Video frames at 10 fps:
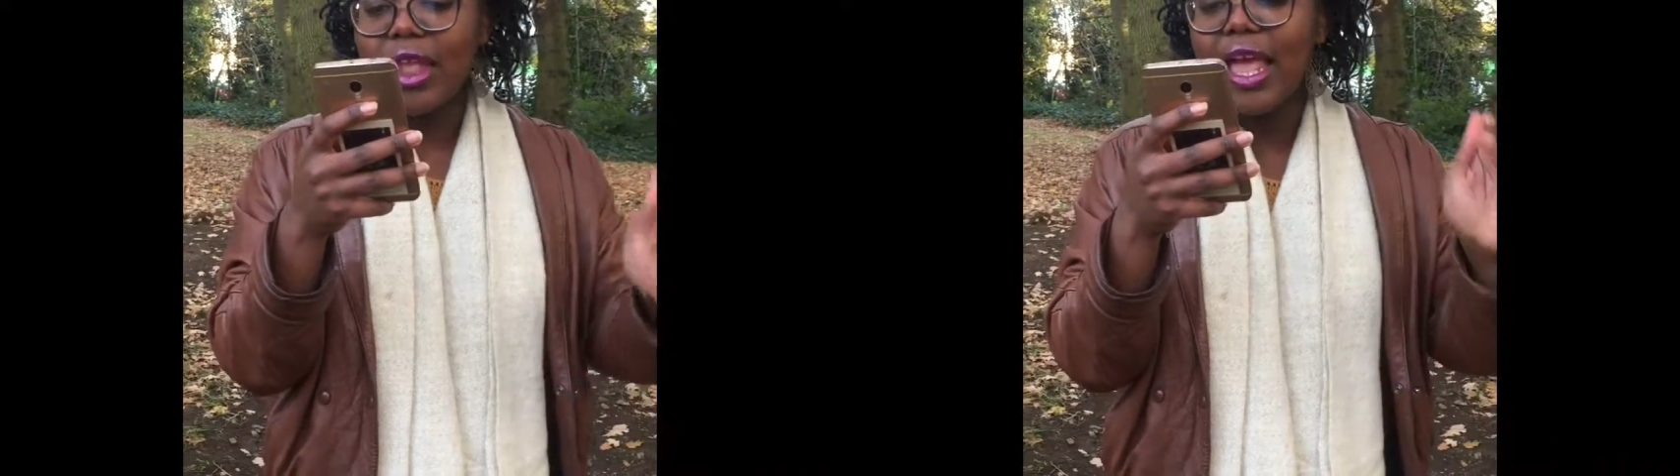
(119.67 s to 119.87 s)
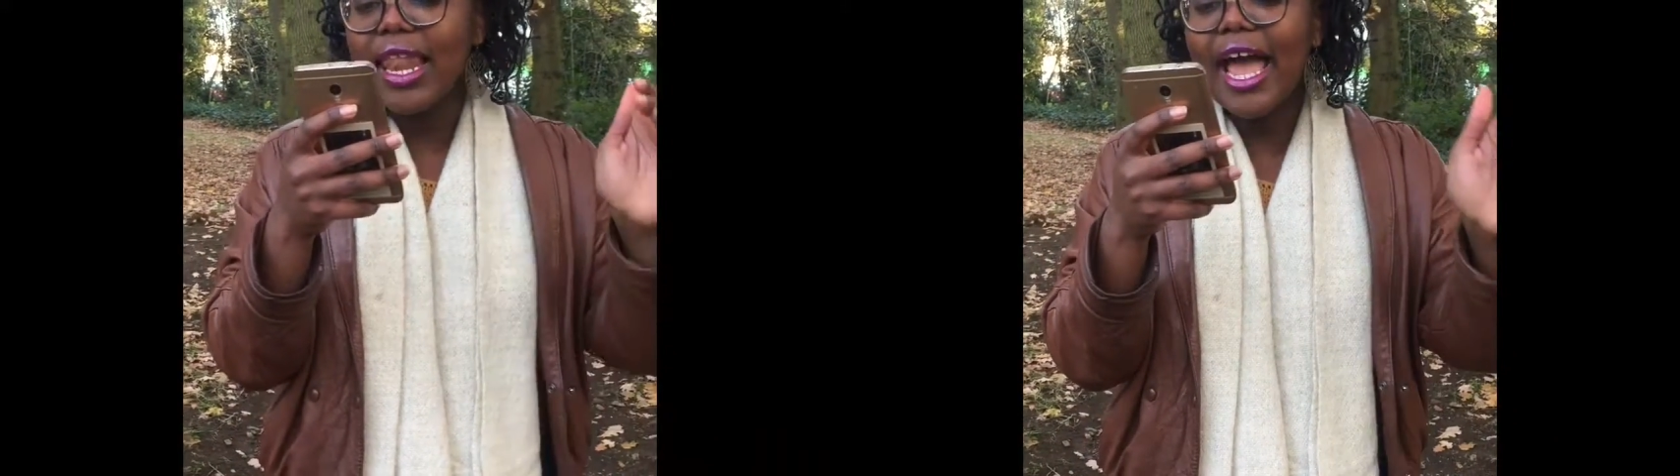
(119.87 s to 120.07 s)

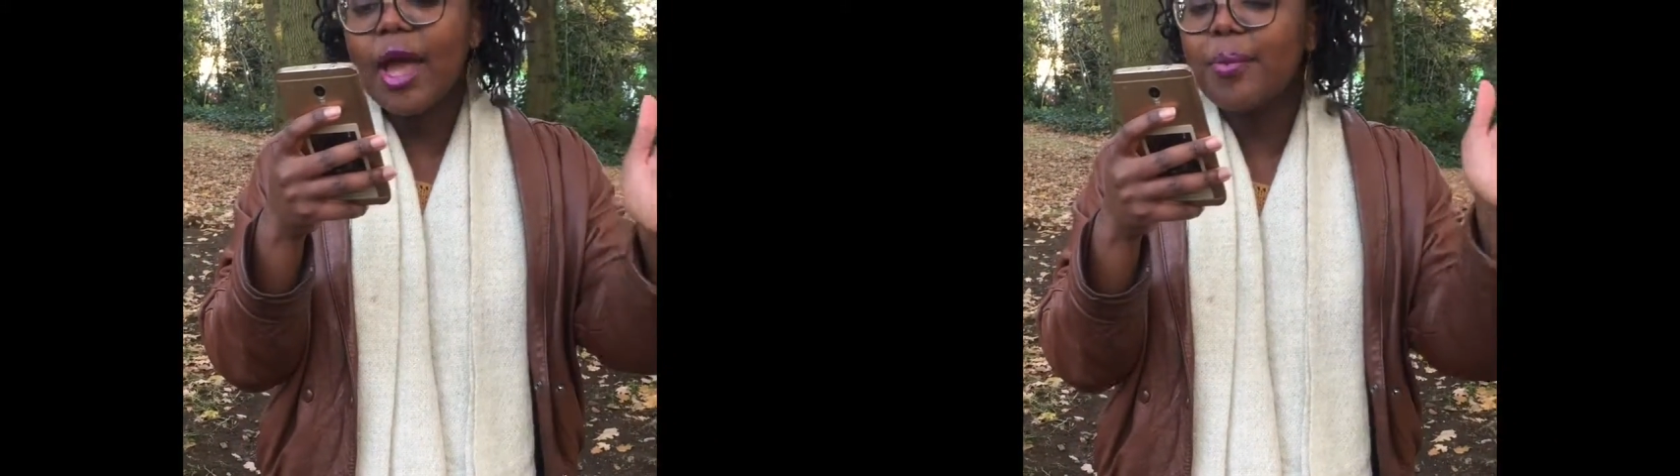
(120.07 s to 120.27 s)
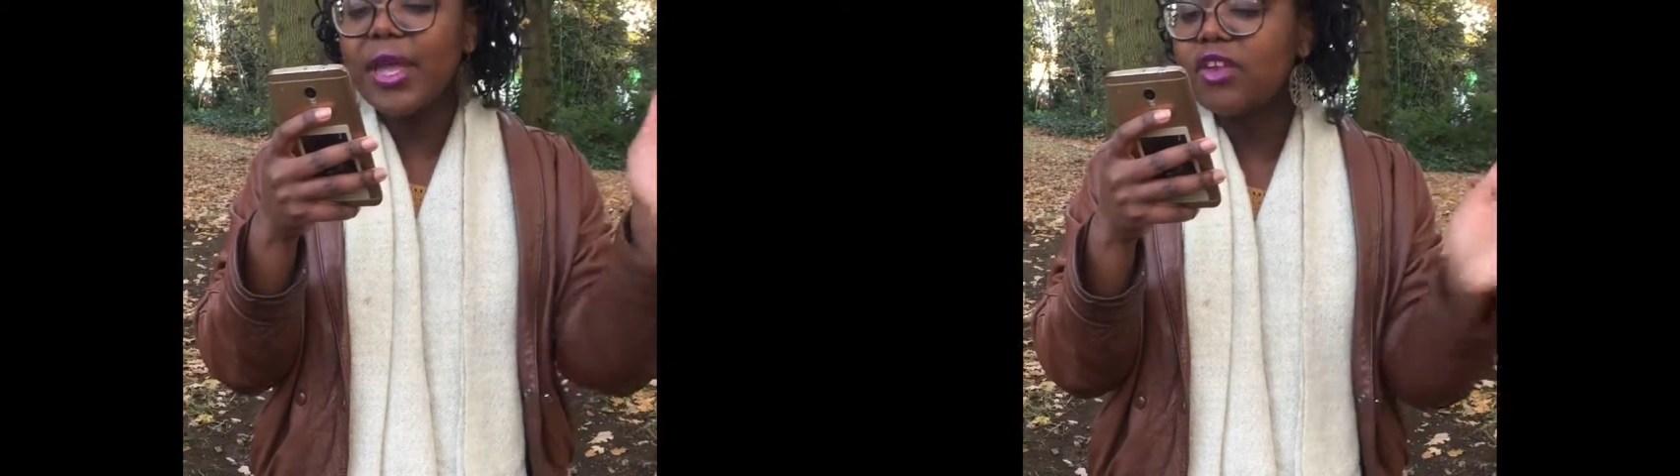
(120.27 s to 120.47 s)
A
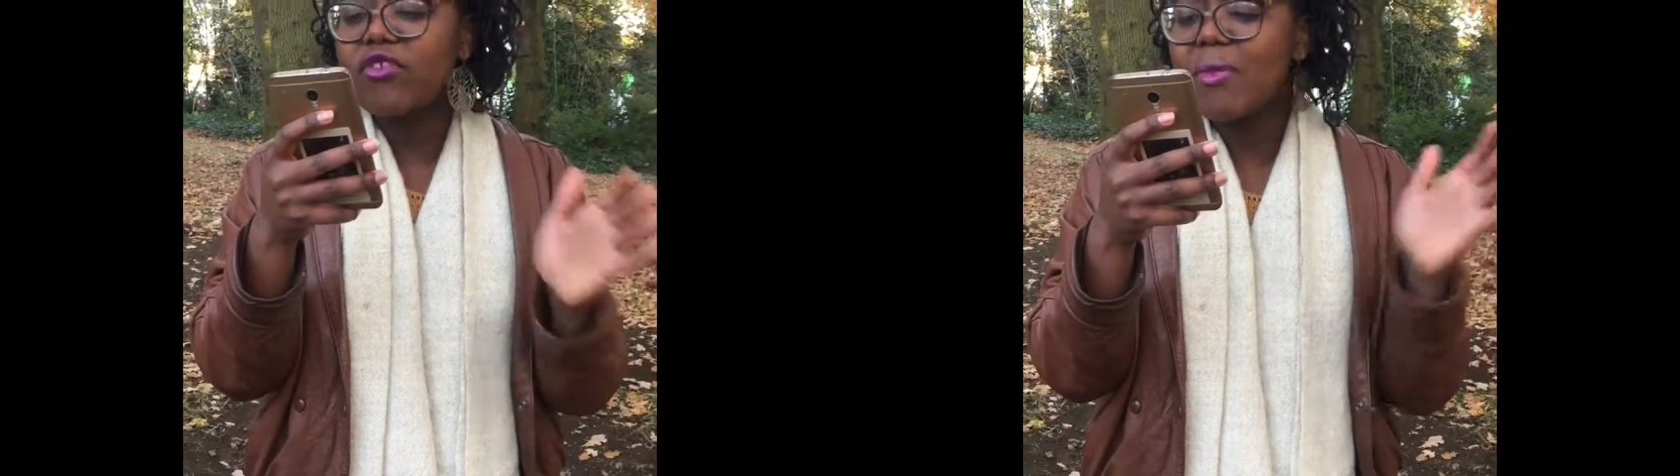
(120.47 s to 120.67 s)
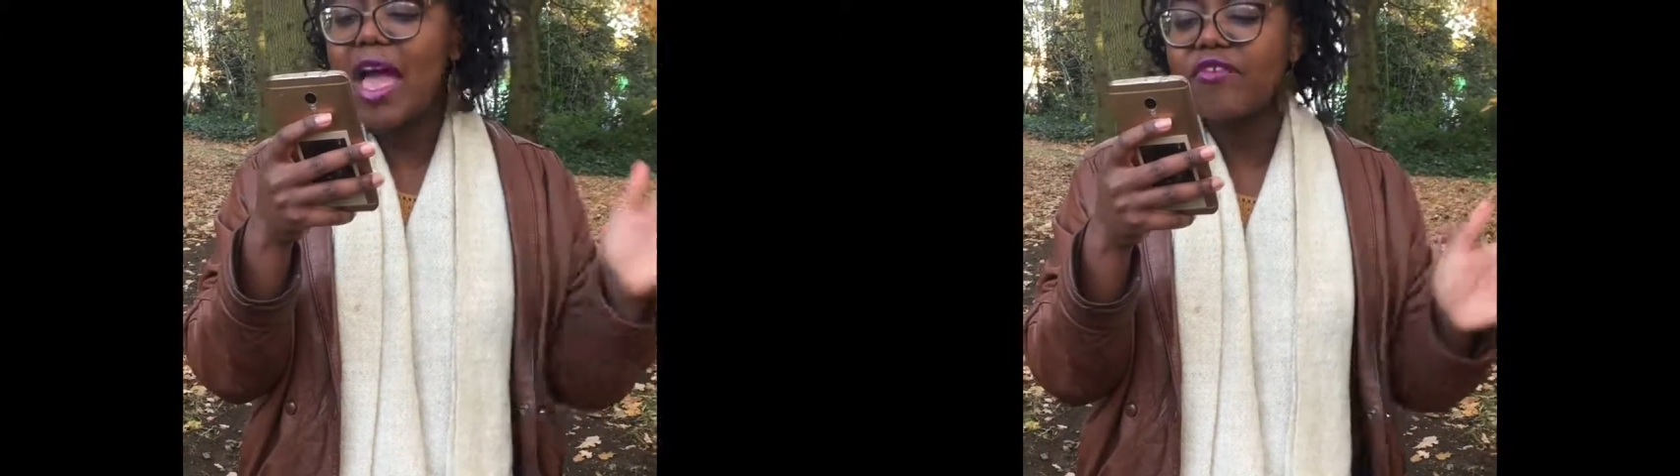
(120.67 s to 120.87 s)
light appeared
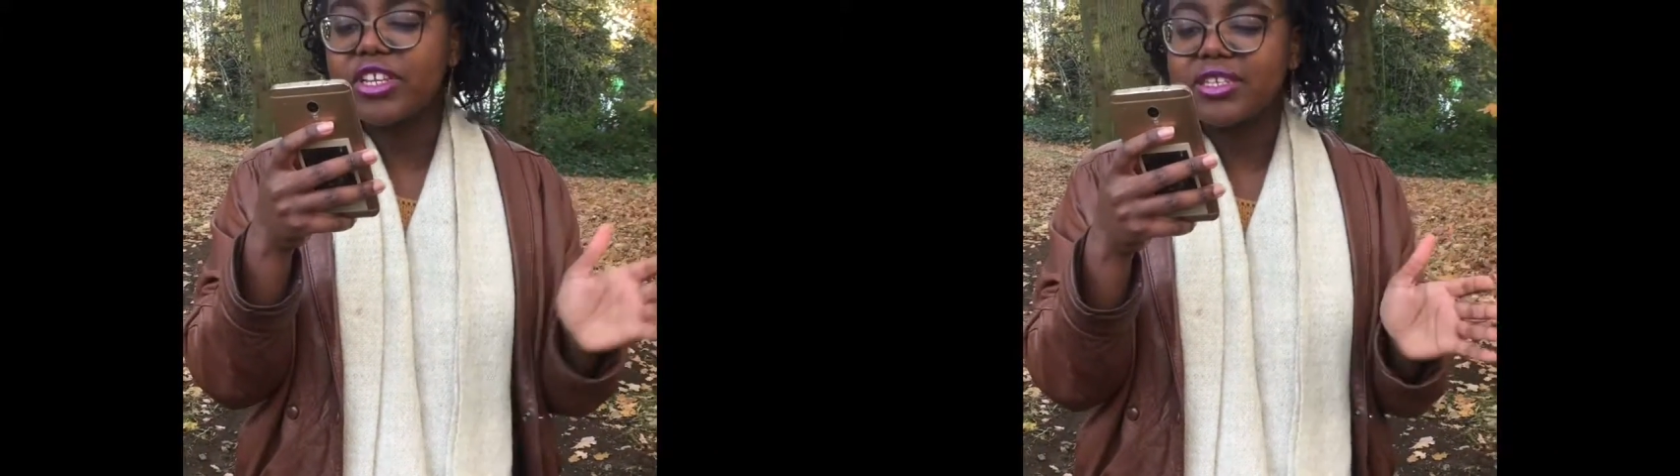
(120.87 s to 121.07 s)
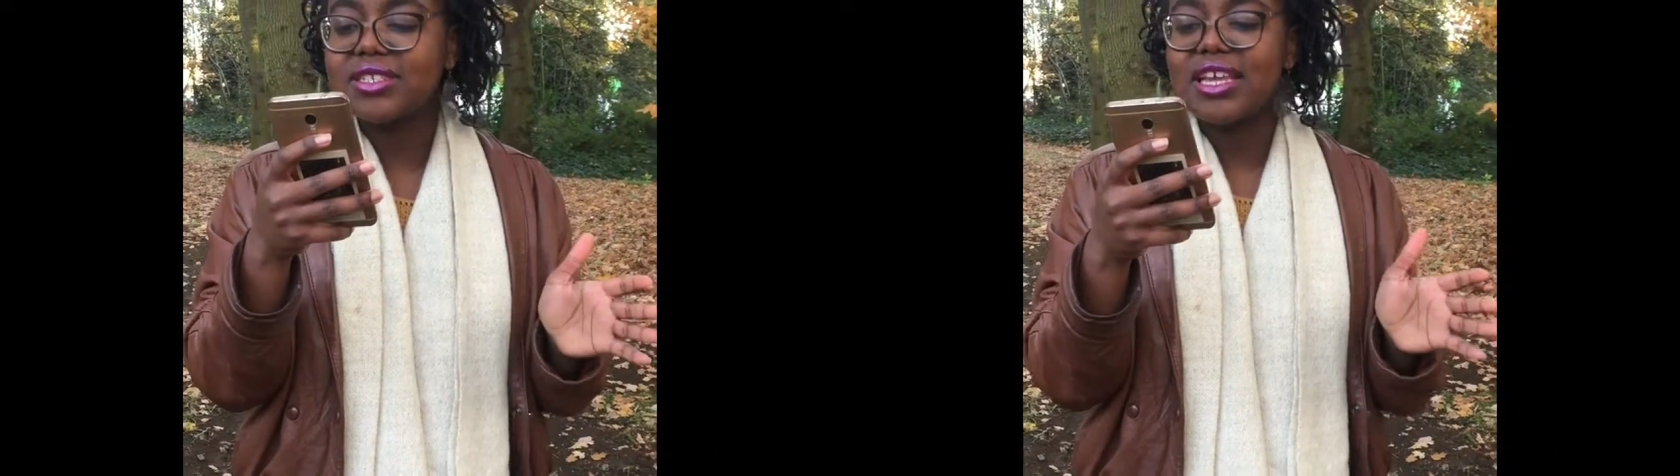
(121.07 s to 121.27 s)
from
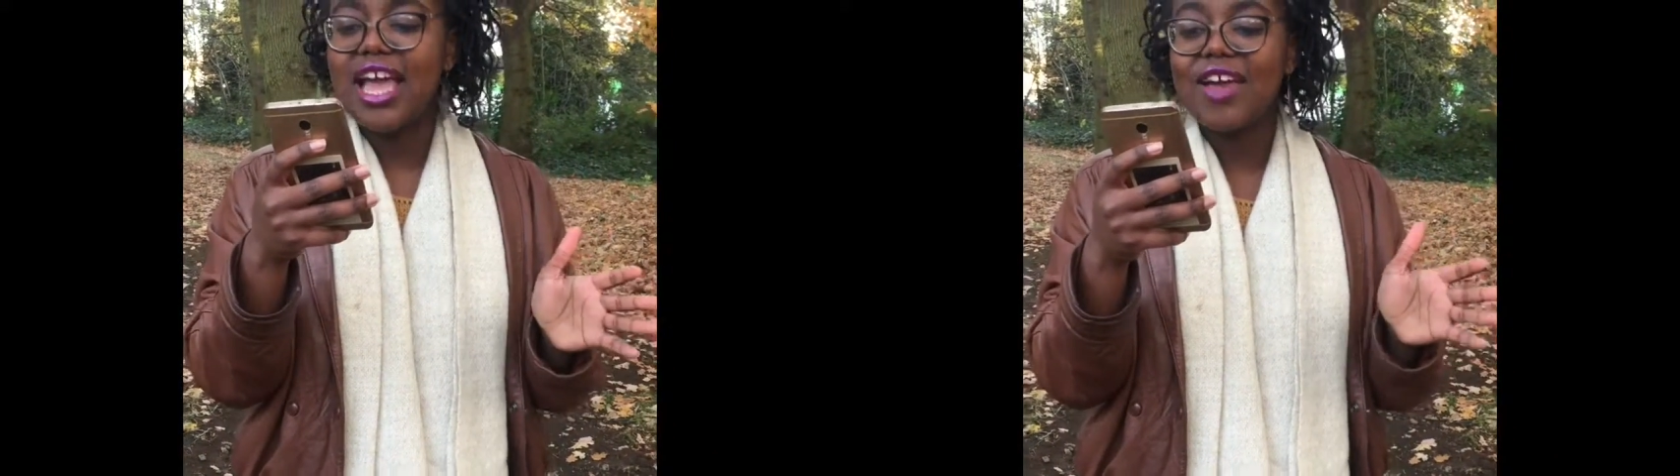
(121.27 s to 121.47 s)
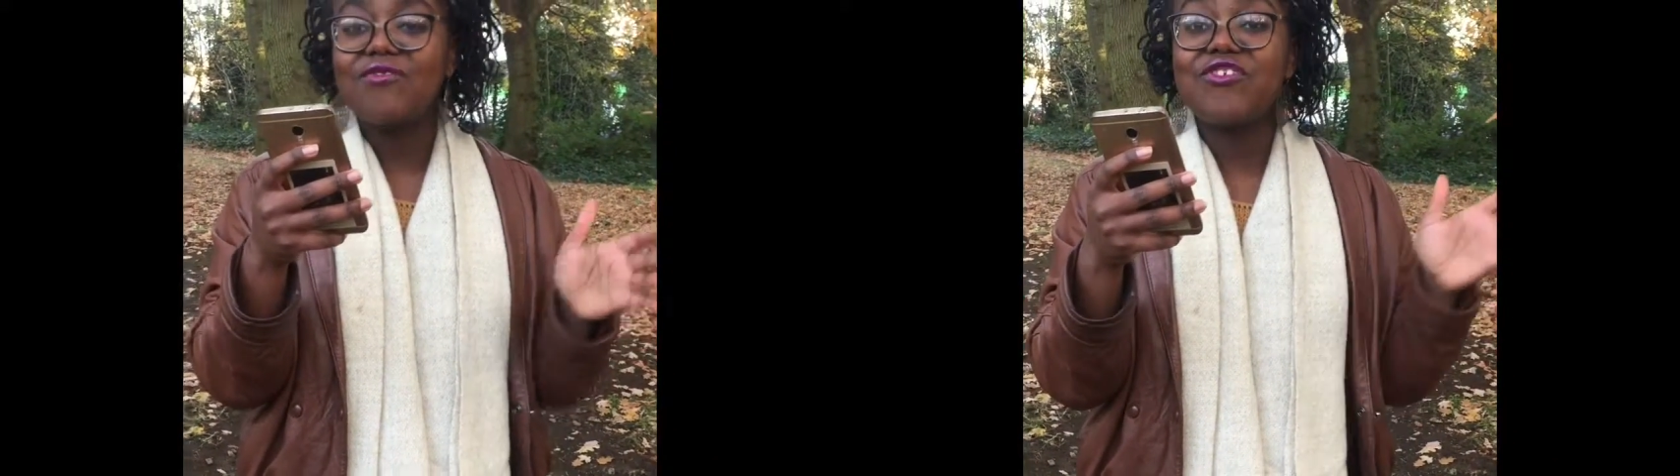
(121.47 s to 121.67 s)
heaven
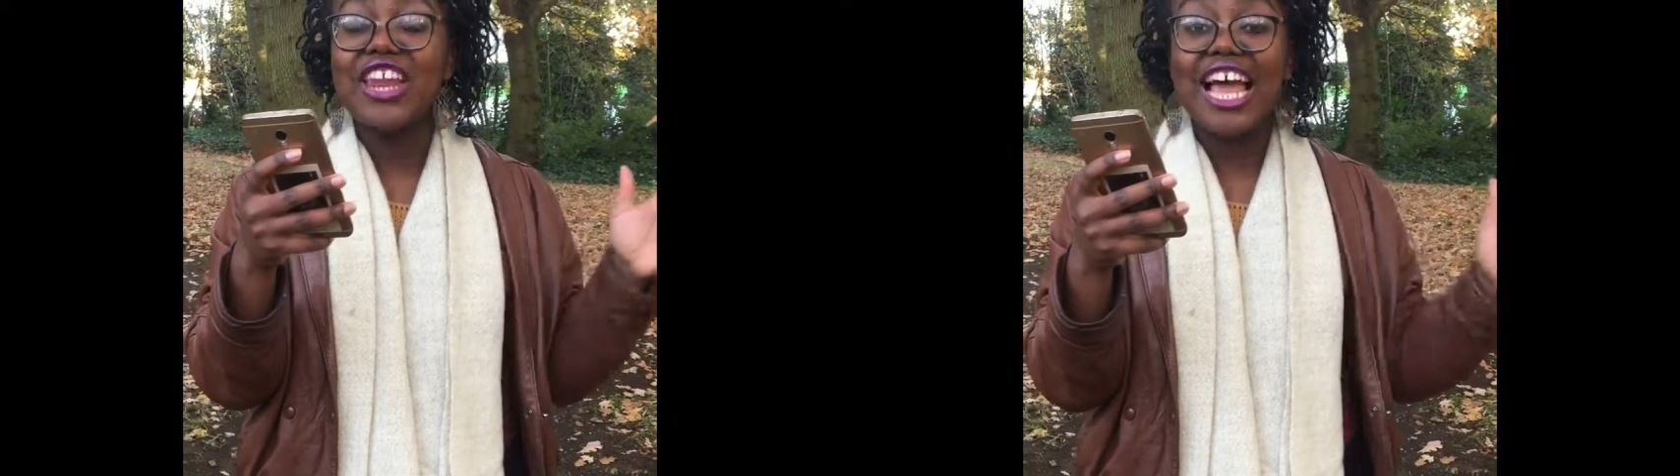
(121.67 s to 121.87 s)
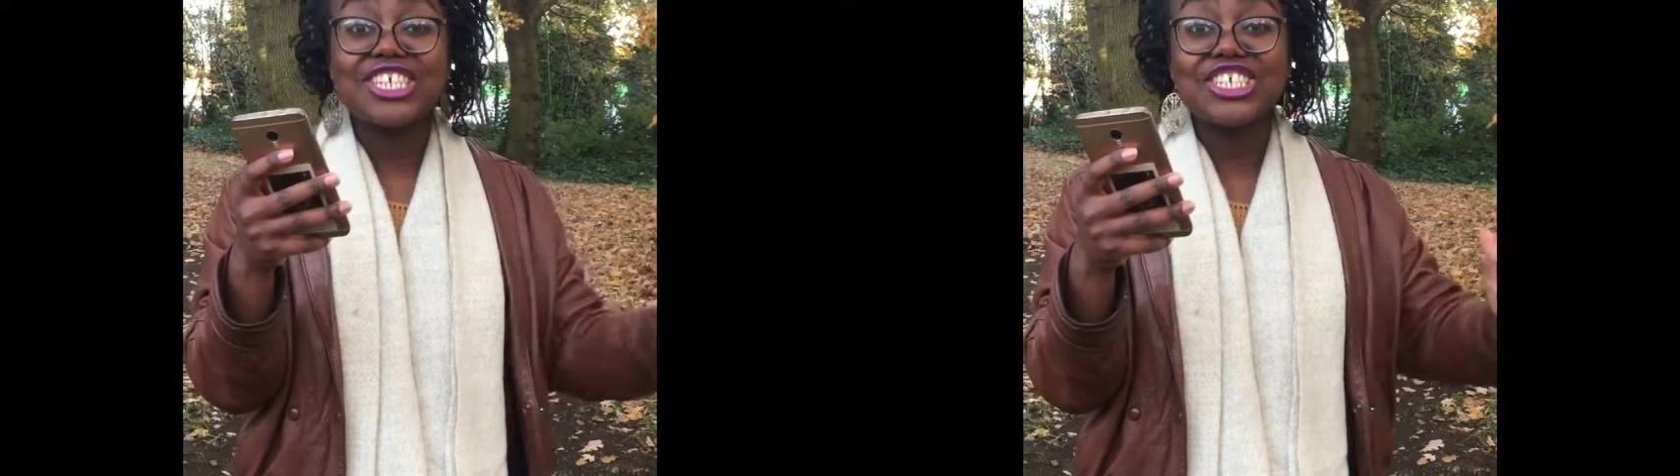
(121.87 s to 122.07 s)
and
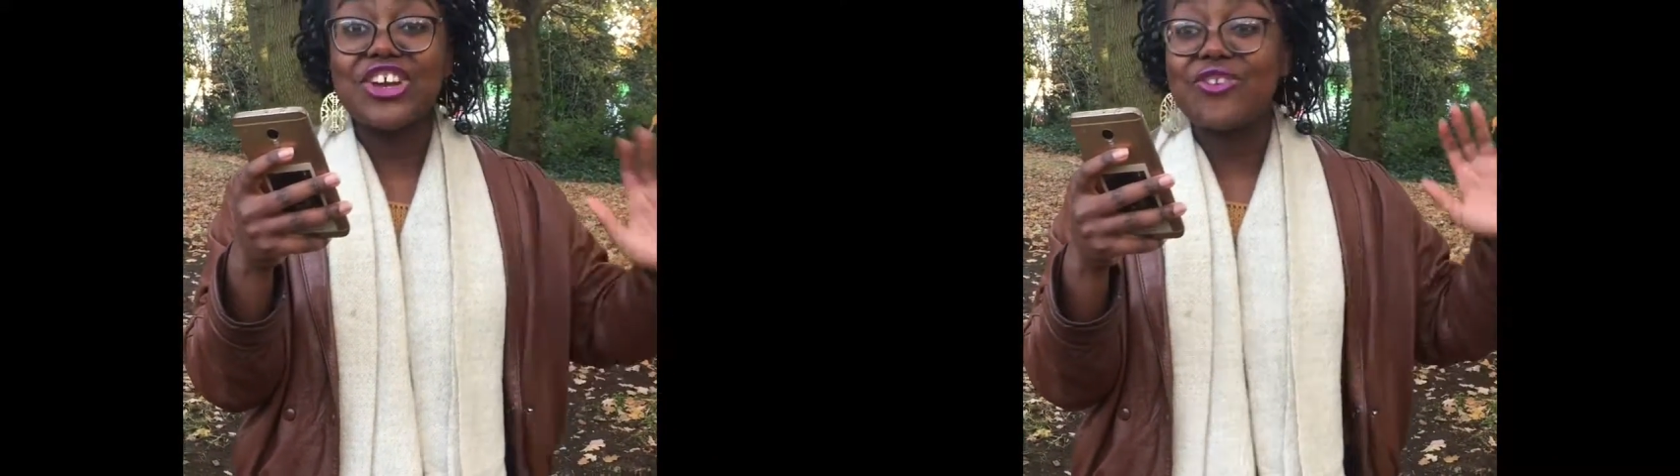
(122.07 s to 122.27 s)
flashed